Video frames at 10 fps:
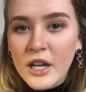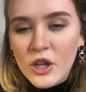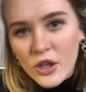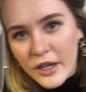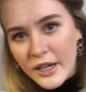
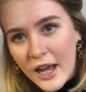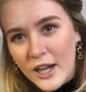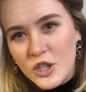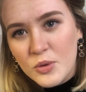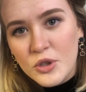I look like an
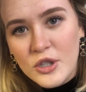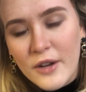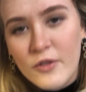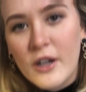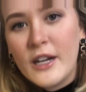actual
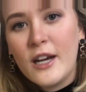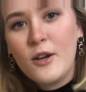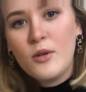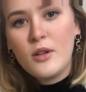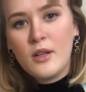chef right
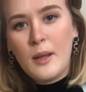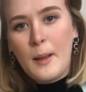now.